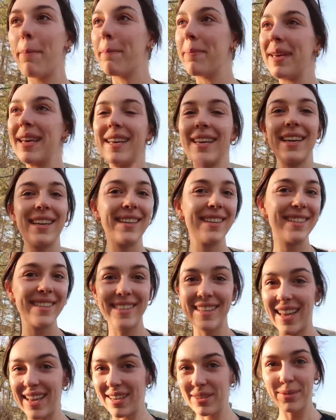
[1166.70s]
because
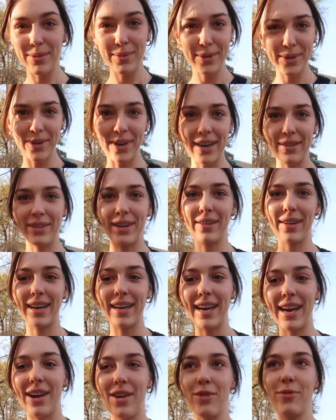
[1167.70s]
that is what we're craving
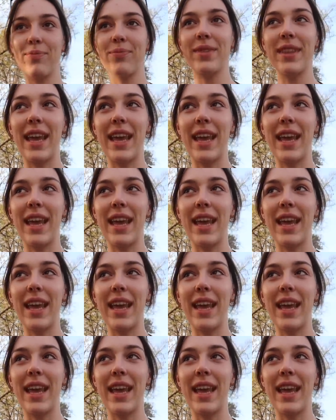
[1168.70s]
right now.